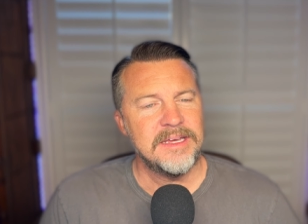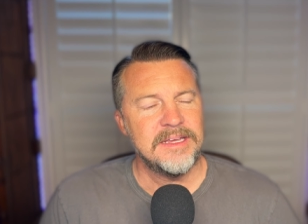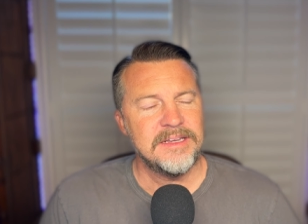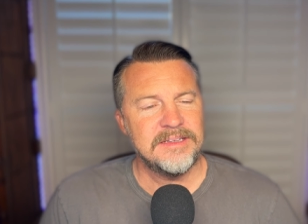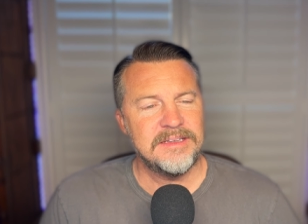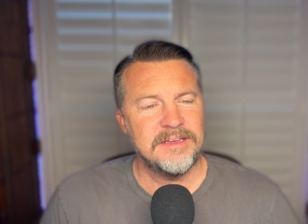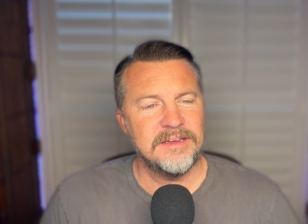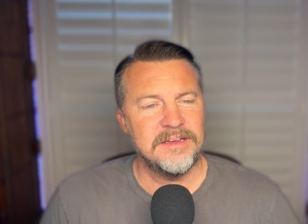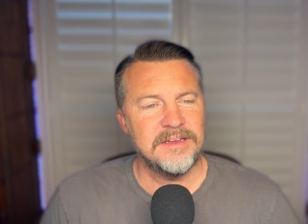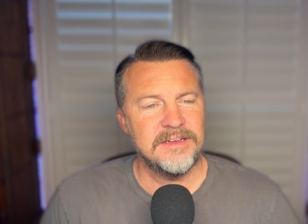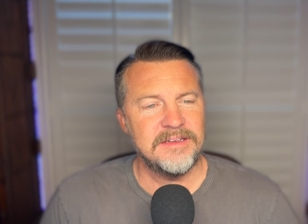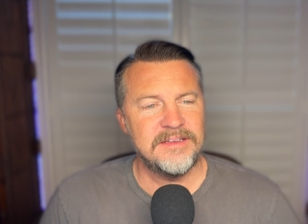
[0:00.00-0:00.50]

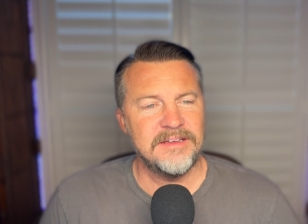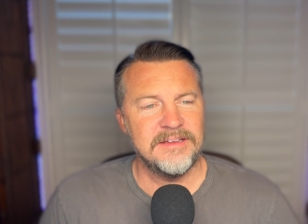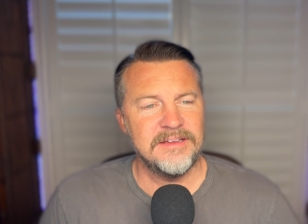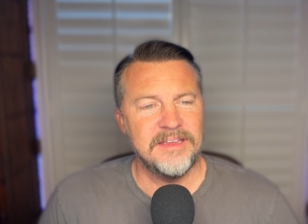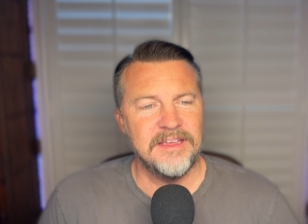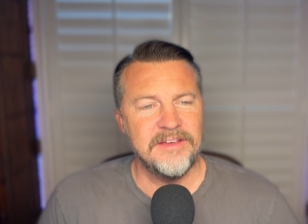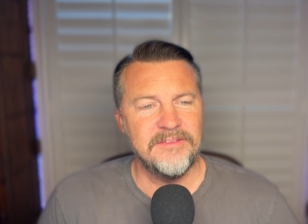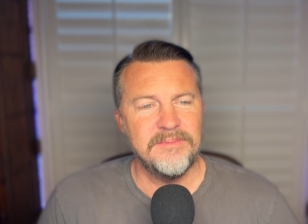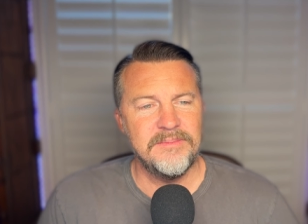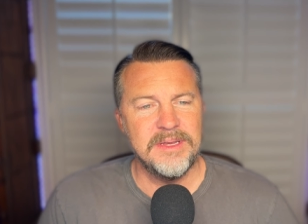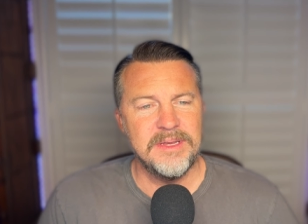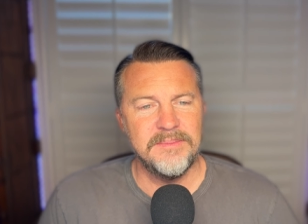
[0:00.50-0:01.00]
to to
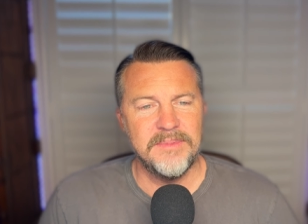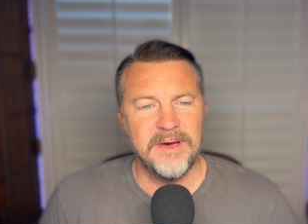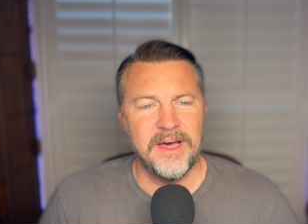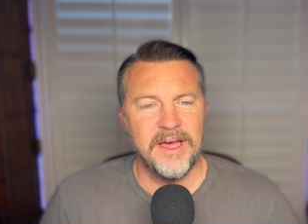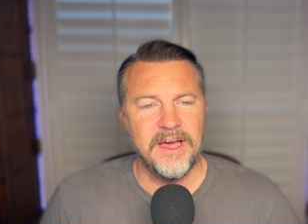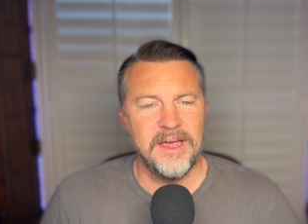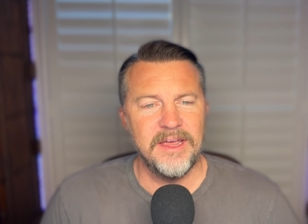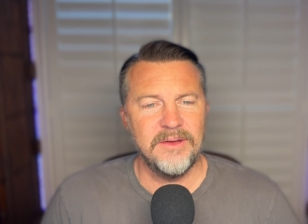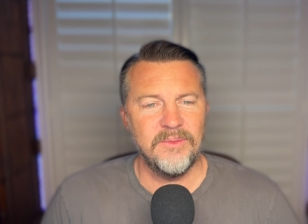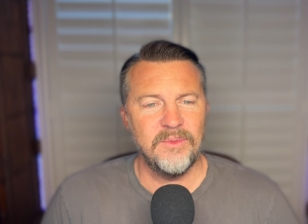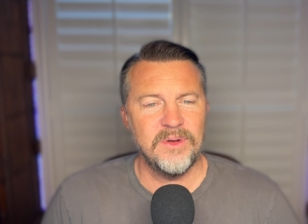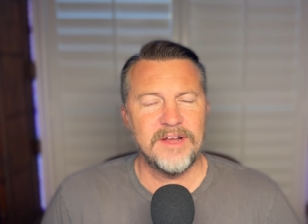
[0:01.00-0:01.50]
give me
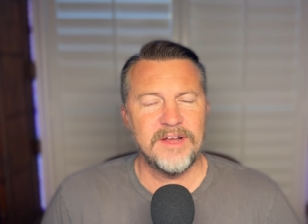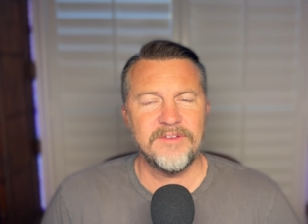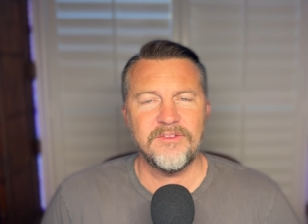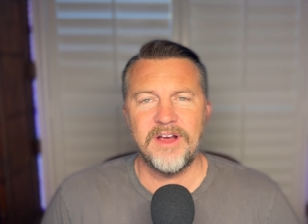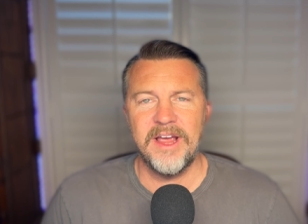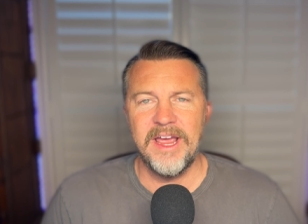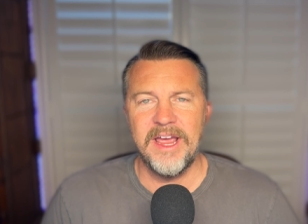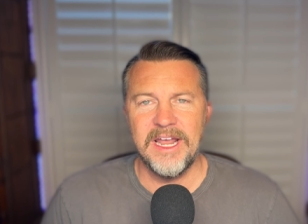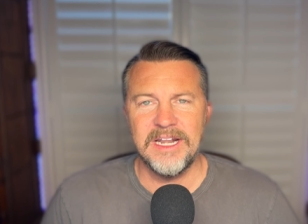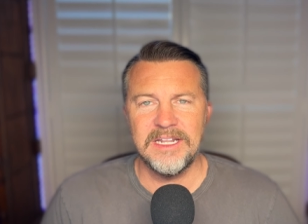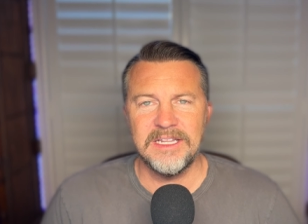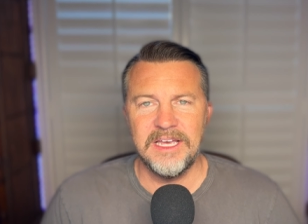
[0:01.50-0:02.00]
my whatever I
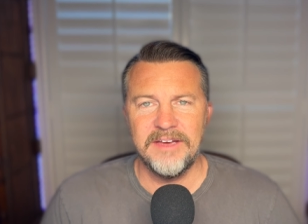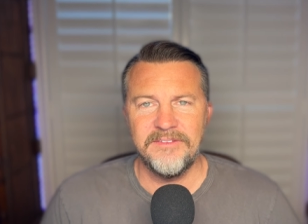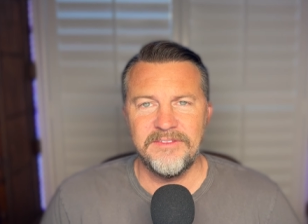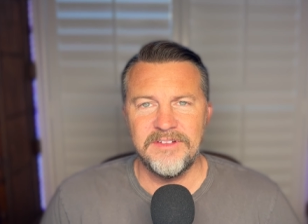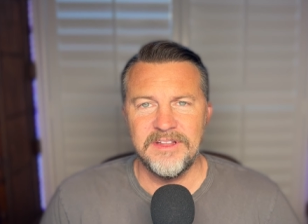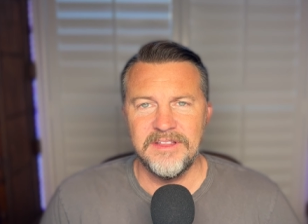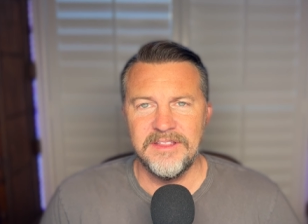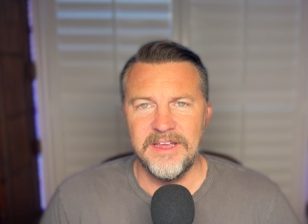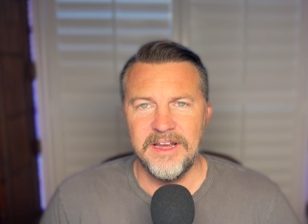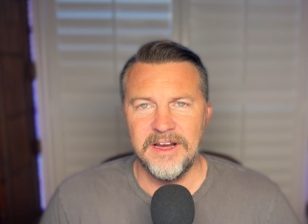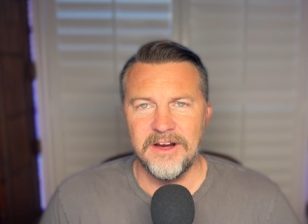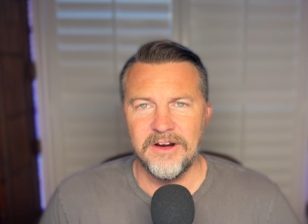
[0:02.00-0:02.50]
had left
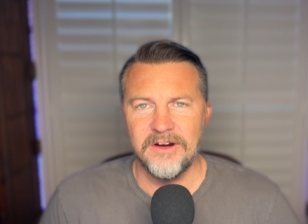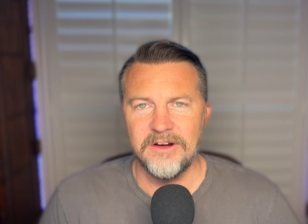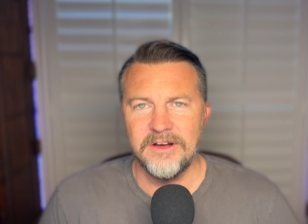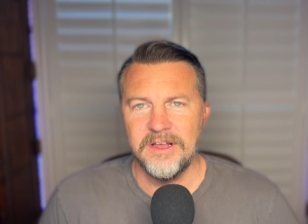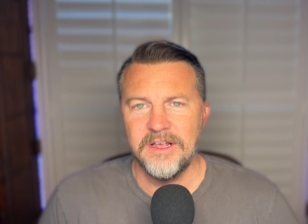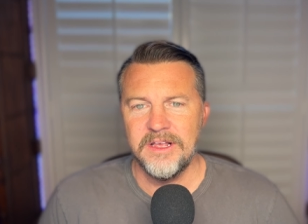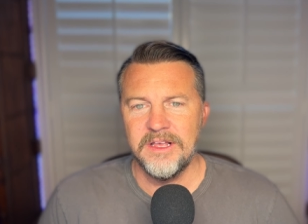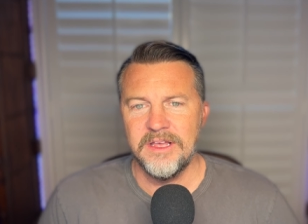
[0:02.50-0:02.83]
in there.